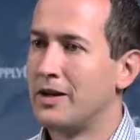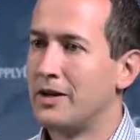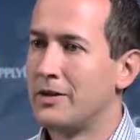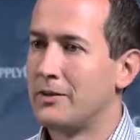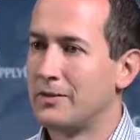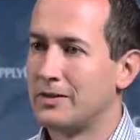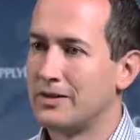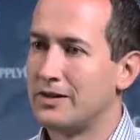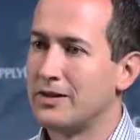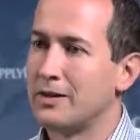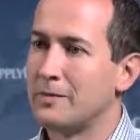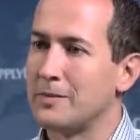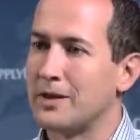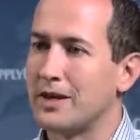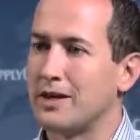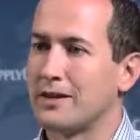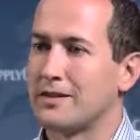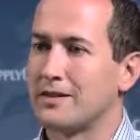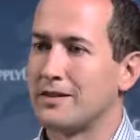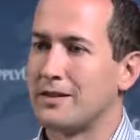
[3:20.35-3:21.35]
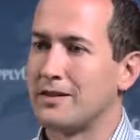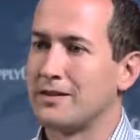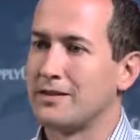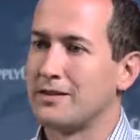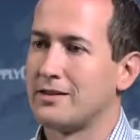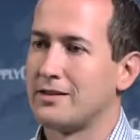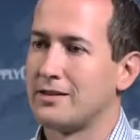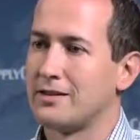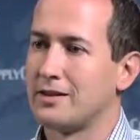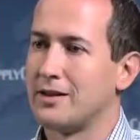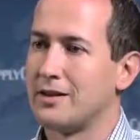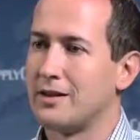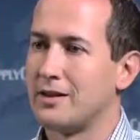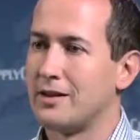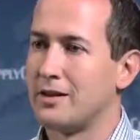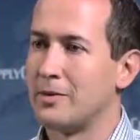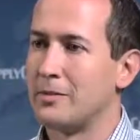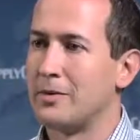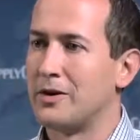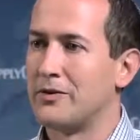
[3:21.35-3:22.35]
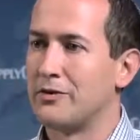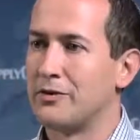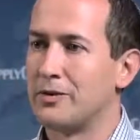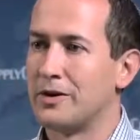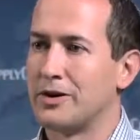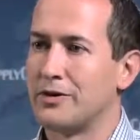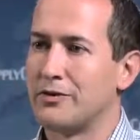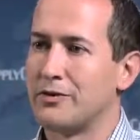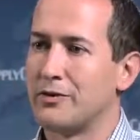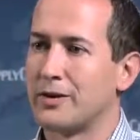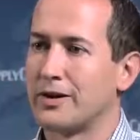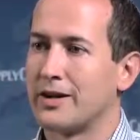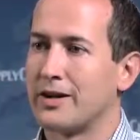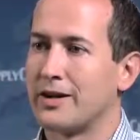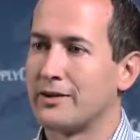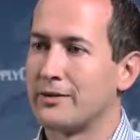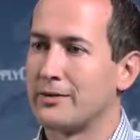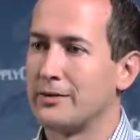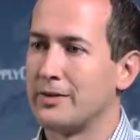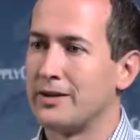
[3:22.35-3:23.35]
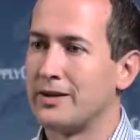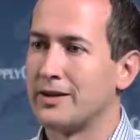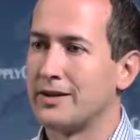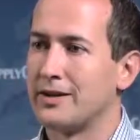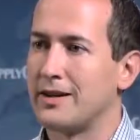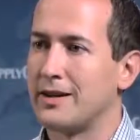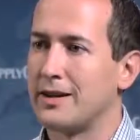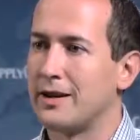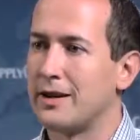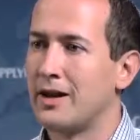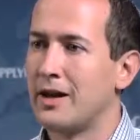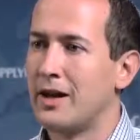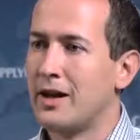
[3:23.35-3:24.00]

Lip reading: was deemed excess above what our forecast would dictate.